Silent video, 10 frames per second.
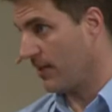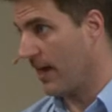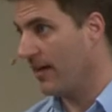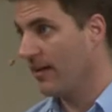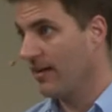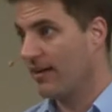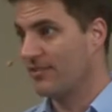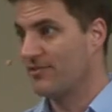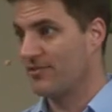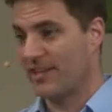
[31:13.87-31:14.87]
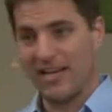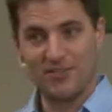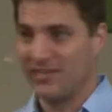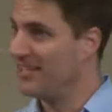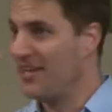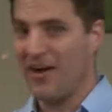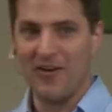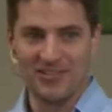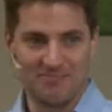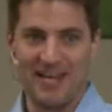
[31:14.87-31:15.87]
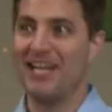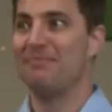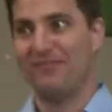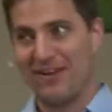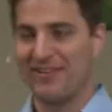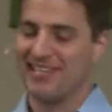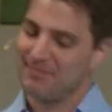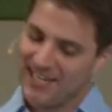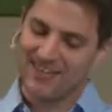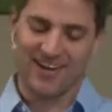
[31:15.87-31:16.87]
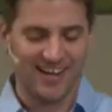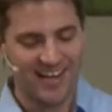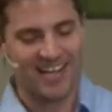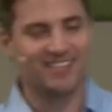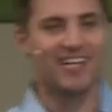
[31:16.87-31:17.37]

okay? It's, in case you didn't know, it's made up of everything. But anyway, that's a